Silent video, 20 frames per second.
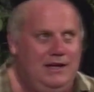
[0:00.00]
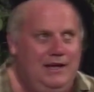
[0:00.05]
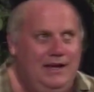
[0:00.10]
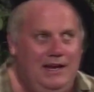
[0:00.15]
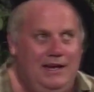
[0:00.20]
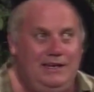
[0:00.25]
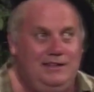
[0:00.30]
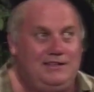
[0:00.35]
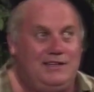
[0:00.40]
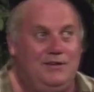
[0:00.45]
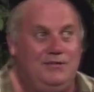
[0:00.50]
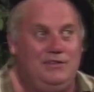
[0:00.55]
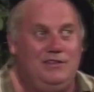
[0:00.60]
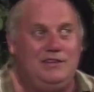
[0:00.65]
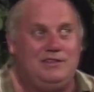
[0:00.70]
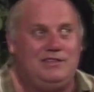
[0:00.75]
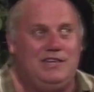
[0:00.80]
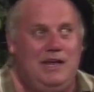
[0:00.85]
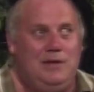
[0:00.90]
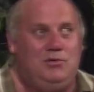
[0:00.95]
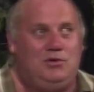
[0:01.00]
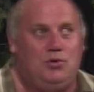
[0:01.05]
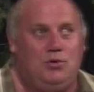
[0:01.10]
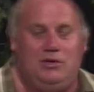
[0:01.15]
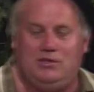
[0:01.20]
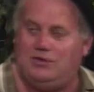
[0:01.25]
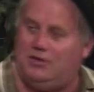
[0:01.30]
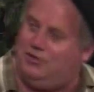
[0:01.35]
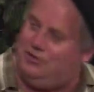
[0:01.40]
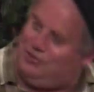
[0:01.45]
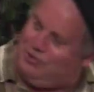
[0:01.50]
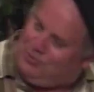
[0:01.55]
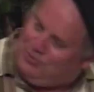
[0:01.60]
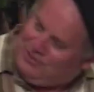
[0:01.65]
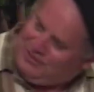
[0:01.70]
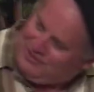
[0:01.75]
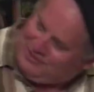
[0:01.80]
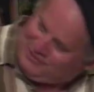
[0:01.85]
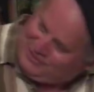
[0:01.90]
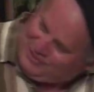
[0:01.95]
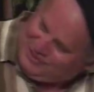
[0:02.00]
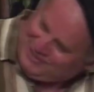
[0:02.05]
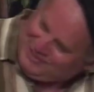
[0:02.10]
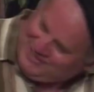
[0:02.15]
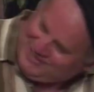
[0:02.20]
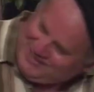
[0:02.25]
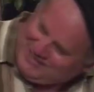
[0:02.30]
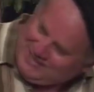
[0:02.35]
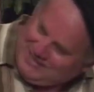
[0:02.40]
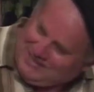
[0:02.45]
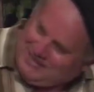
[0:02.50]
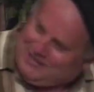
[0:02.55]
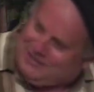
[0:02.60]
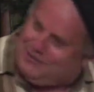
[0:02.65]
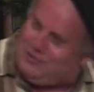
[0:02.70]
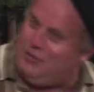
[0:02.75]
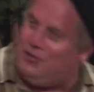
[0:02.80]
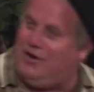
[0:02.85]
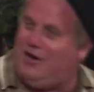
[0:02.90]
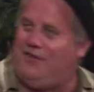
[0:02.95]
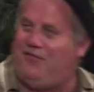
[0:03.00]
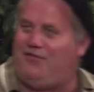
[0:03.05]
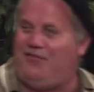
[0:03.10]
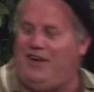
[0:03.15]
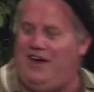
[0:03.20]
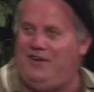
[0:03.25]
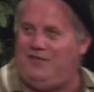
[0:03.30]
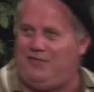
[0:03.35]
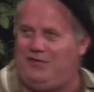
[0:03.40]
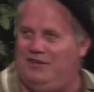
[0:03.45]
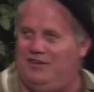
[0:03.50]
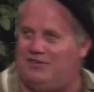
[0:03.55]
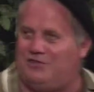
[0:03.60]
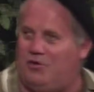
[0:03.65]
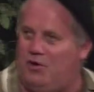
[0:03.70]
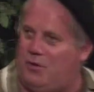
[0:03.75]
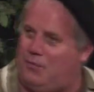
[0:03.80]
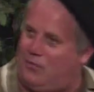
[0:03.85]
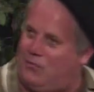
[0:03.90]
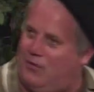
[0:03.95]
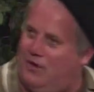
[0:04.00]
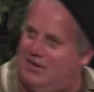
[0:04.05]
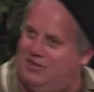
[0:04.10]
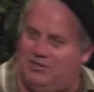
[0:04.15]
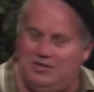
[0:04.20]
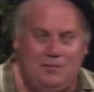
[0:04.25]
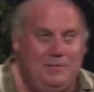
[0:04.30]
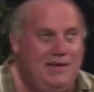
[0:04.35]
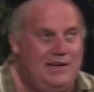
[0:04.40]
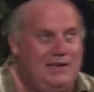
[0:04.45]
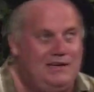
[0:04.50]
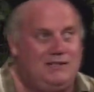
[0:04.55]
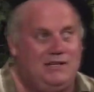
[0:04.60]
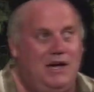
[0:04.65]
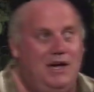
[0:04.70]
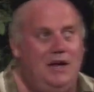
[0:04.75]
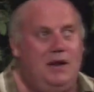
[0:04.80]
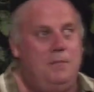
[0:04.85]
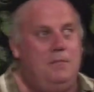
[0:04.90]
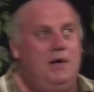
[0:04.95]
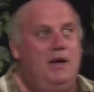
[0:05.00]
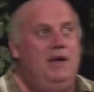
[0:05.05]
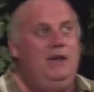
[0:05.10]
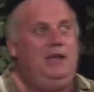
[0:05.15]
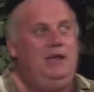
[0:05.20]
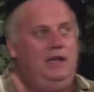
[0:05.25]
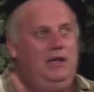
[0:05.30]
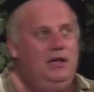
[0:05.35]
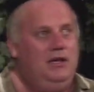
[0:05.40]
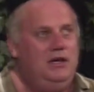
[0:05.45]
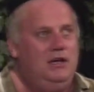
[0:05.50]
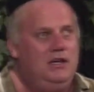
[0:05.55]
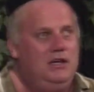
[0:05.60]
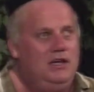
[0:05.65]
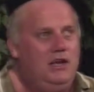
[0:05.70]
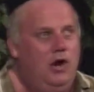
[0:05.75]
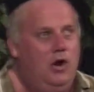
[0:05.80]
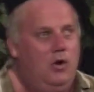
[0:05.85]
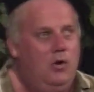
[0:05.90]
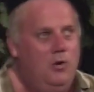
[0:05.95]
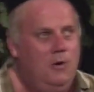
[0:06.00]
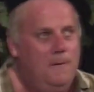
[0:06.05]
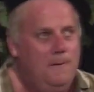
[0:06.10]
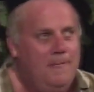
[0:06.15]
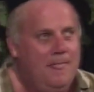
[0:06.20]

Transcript: and he's given the same choice Arjuna is. Do I fight for this corporation, make a ton of money, and